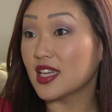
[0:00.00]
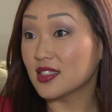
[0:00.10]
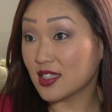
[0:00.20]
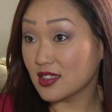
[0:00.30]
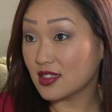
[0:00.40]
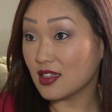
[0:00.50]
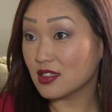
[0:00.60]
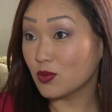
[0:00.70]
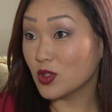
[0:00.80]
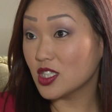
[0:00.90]
dead skin cells,
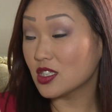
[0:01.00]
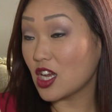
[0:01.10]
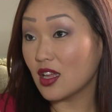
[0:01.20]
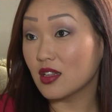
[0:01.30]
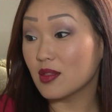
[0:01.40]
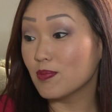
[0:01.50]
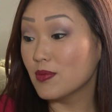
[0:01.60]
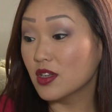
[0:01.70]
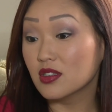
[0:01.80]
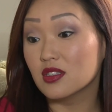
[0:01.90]
and we shed
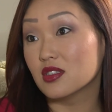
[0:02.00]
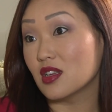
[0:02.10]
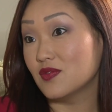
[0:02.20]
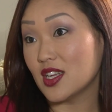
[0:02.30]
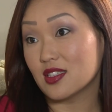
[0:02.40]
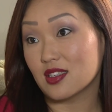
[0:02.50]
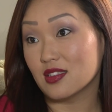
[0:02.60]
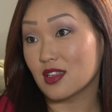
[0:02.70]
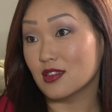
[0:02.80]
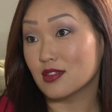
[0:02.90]
millions of dead skin
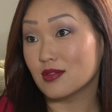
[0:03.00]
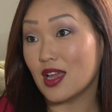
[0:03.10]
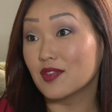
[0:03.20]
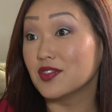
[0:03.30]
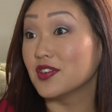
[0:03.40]
cells every